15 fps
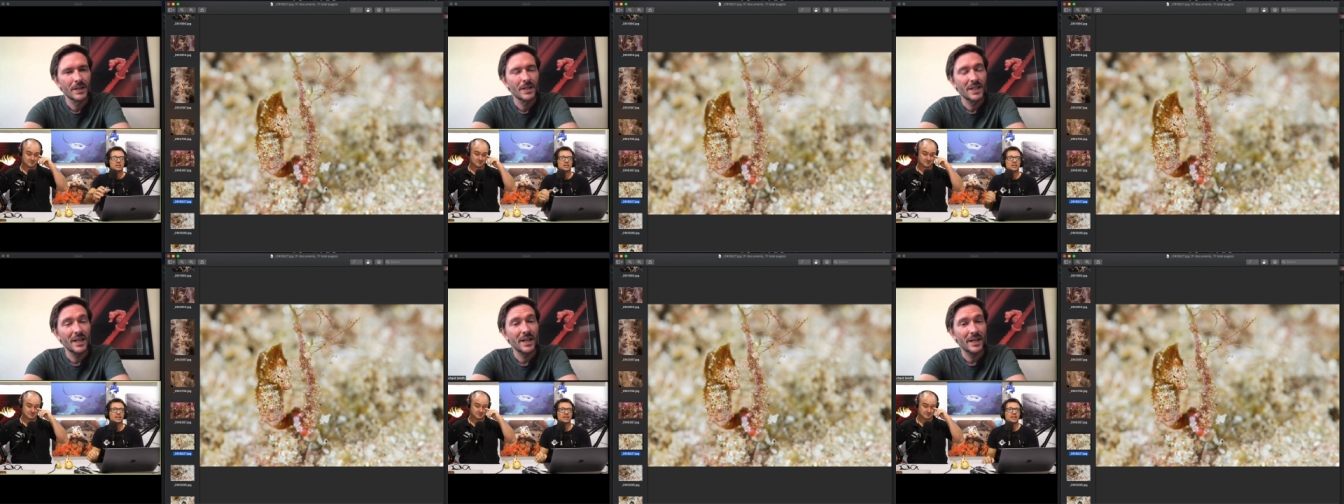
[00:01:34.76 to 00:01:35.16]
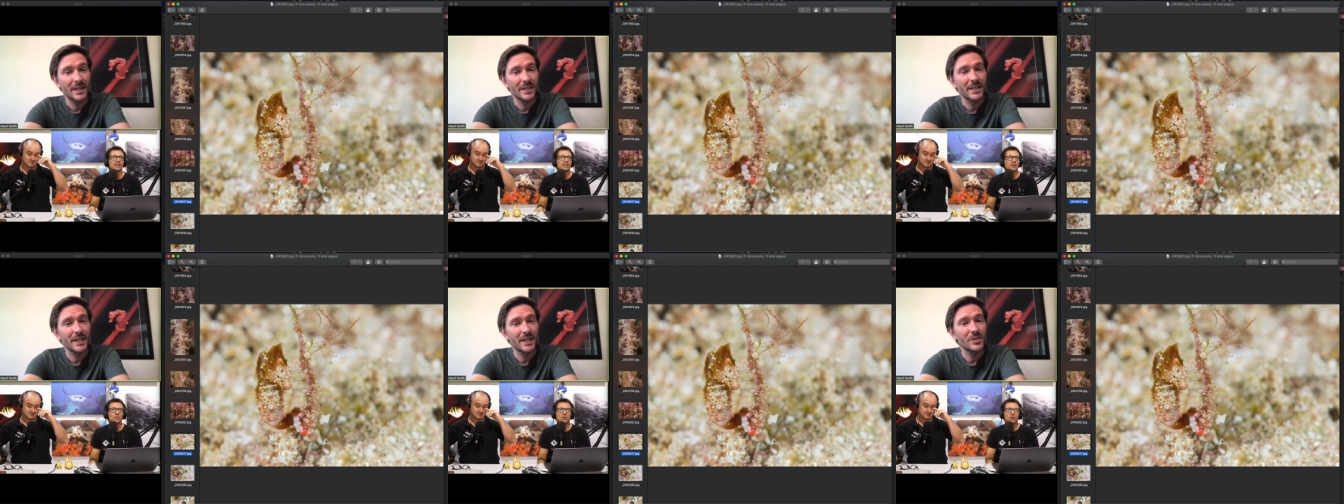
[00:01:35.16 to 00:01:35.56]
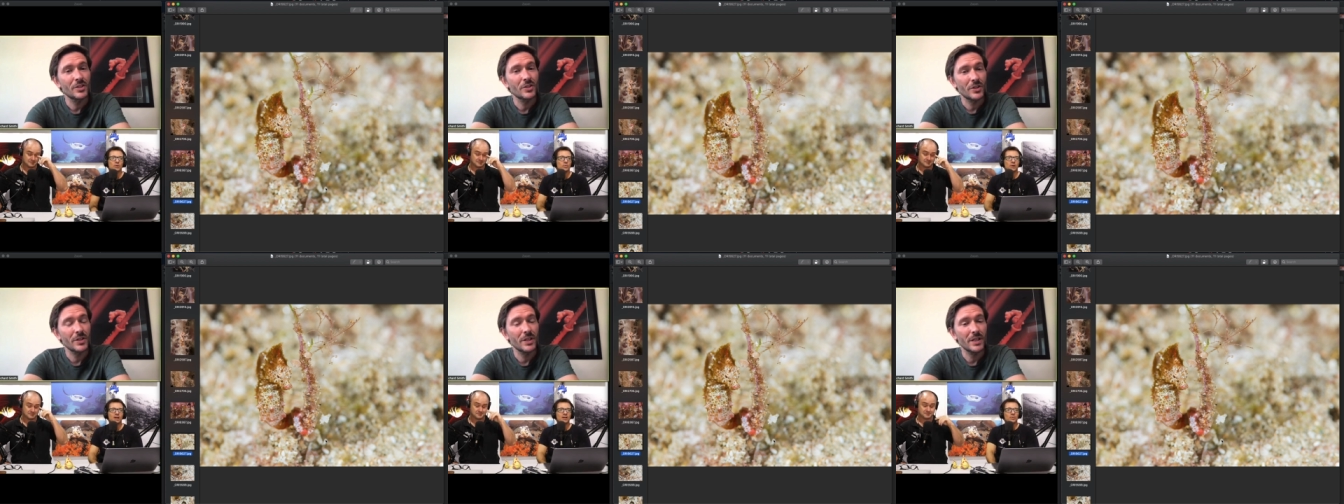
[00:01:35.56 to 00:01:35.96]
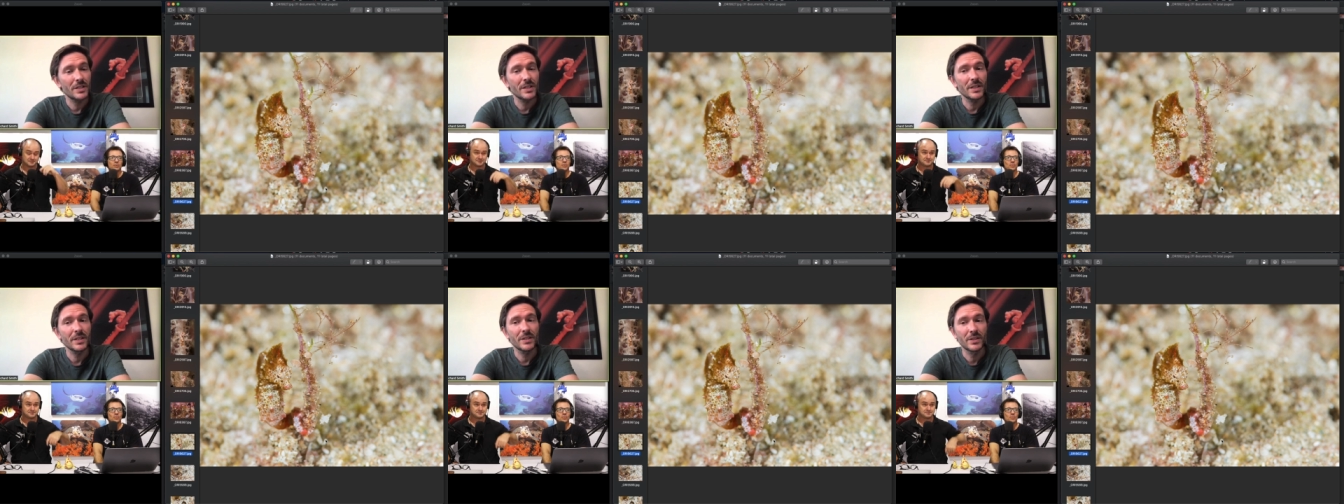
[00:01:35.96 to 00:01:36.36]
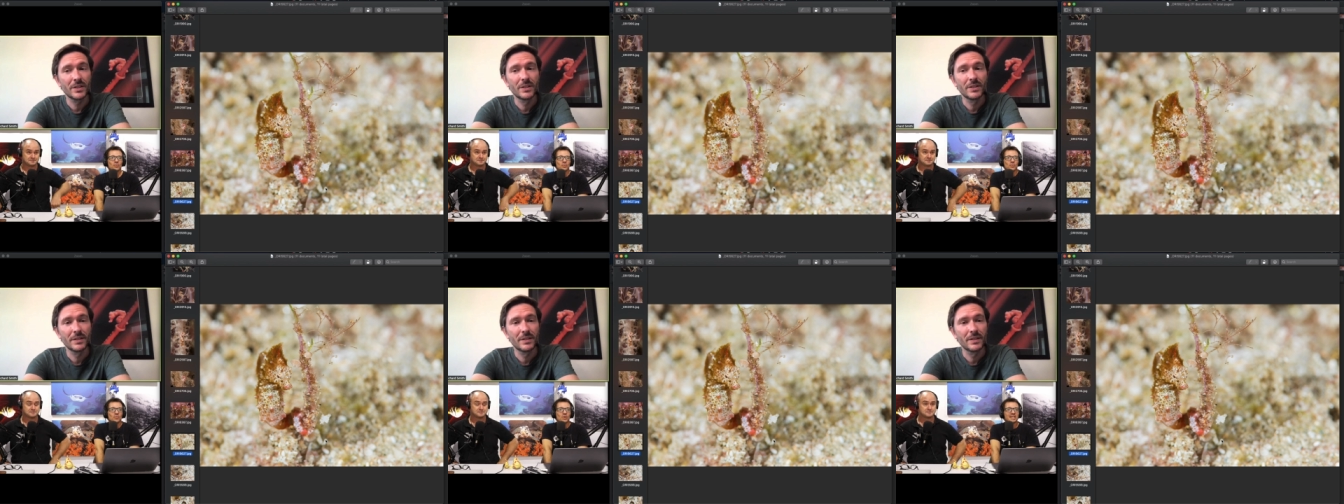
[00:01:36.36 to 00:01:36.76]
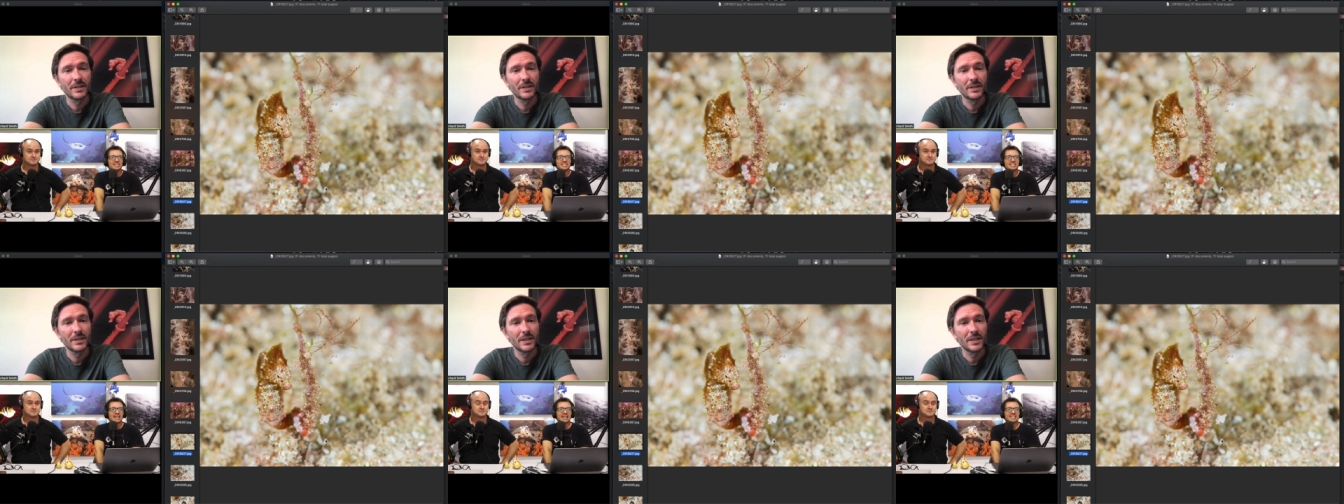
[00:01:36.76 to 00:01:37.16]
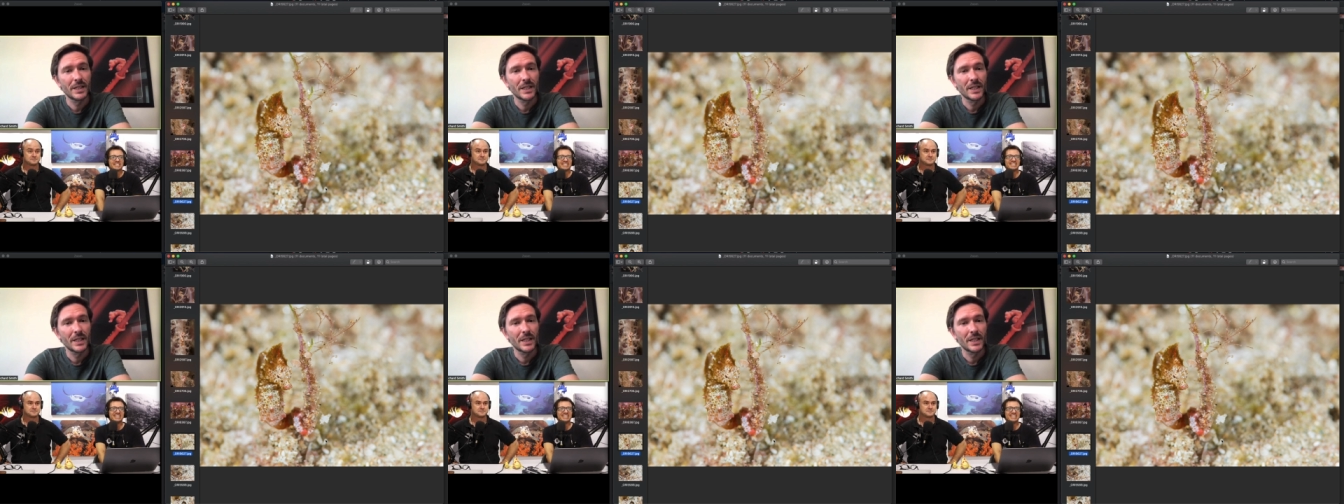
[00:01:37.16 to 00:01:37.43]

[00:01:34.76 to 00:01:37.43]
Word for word: yeah, yeah, yeah it's why, true. They do. Why is that?